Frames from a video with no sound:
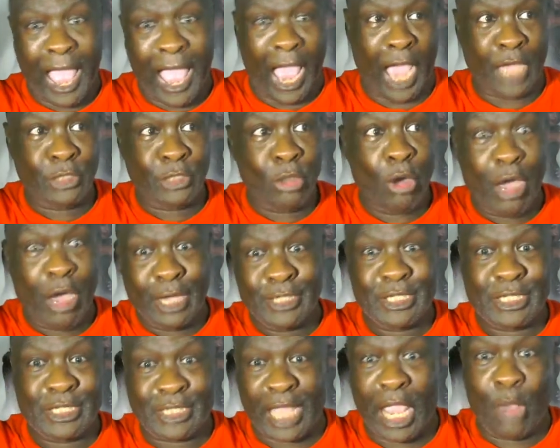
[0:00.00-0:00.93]
I don't
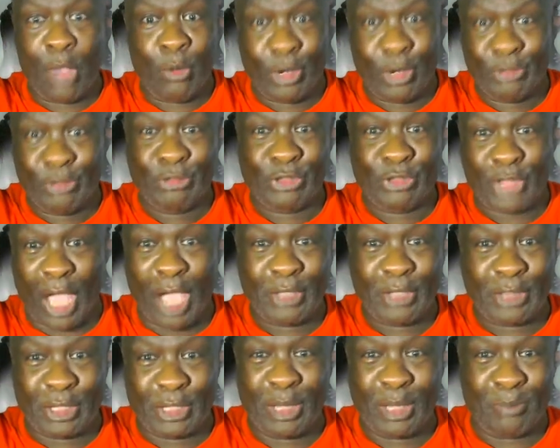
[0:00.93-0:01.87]
understand what you're
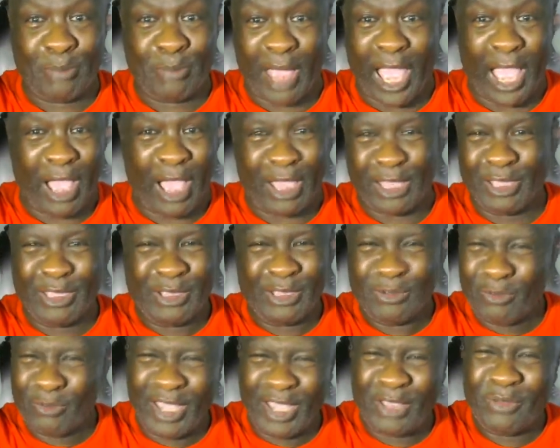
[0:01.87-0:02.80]
talking about.
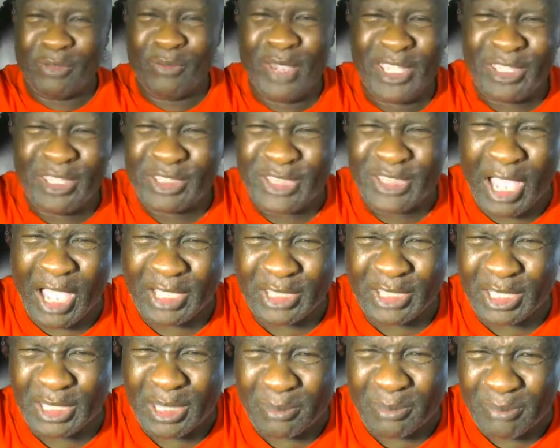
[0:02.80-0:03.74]
What are you
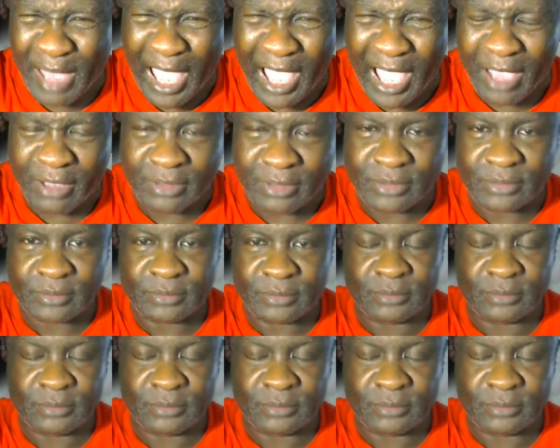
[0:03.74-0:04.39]
talking about?